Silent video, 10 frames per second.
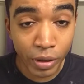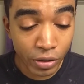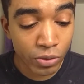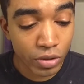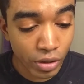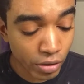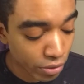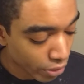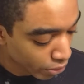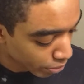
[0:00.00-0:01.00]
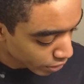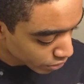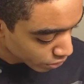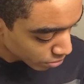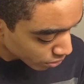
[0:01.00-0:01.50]
I used their other brand
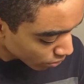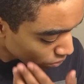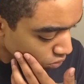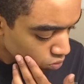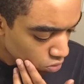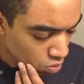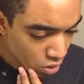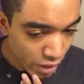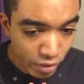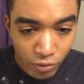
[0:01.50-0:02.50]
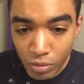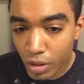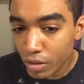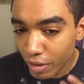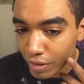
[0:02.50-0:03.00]
soap, so we'll give it a few
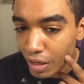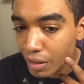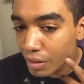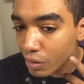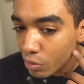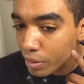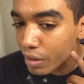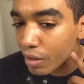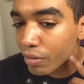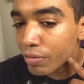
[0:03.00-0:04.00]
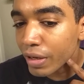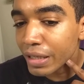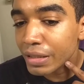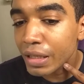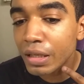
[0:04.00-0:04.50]
minutes. I've got a little bit of,
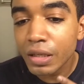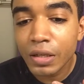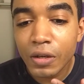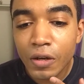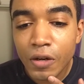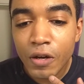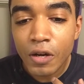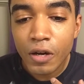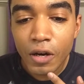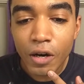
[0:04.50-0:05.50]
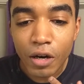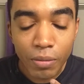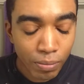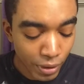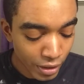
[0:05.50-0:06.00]
like, tingling,
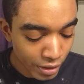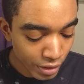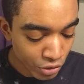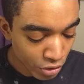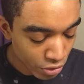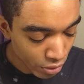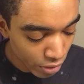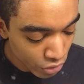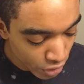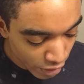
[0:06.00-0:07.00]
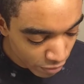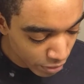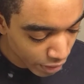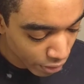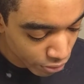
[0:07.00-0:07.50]
but I think that's just due to the shave
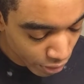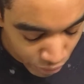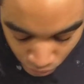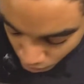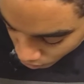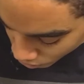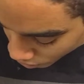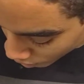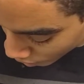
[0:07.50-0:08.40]
being how rough it was.